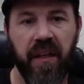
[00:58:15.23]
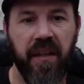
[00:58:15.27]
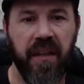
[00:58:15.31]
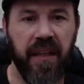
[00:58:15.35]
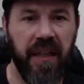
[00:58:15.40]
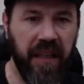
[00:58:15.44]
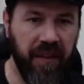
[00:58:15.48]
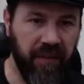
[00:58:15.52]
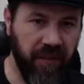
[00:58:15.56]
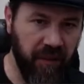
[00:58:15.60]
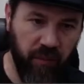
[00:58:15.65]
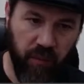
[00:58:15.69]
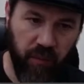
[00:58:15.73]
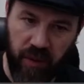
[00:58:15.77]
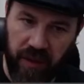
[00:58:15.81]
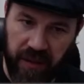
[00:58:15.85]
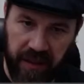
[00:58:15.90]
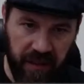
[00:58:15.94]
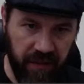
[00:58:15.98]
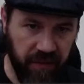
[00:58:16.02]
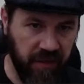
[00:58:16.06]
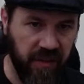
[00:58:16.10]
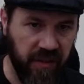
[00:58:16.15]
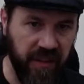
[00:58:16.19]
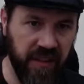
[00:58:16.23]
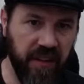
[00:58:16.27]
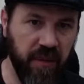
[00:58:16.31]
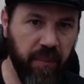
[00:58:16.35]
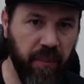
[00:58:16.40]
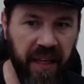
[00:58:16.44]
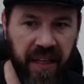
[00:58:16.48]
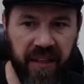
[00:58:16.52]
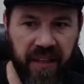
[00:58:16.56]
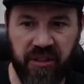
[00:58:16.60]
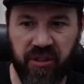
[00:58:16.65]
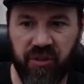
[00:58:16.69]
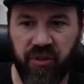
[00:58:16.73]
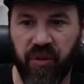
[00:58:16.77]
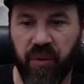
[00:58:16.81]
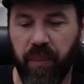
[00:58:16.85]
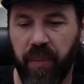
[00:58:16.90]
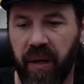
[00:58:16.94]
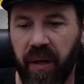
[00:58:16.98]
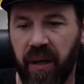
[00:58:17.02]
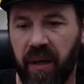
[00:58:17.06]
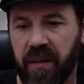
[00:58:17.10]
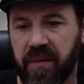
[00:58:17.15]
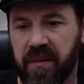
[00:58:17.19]
even whatever's in the mastery
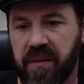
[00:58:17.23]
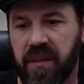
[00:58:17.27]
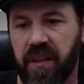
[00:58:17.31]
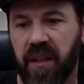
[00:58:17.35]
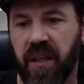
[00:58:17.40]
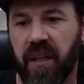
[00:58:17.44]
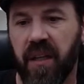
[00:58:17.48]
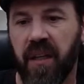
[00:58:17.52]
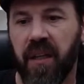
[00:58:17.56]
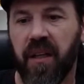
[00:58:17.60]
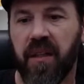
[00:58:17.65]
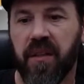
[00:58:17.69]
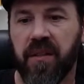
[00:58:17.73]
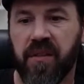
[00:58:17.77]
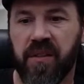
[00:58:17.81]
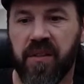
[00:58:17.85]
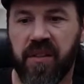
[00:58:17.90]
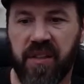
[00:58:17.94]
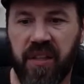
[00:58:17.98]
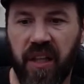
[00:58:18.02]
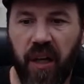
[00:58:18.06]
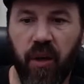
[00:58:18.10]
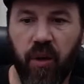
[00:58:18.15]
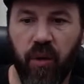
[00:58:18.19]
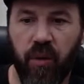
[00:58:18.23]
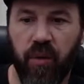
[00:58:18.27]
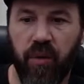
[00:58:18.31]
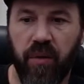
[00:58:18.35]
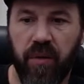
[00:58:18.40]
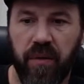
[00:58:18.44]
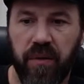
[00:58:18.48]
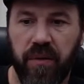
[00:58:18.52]
box. So,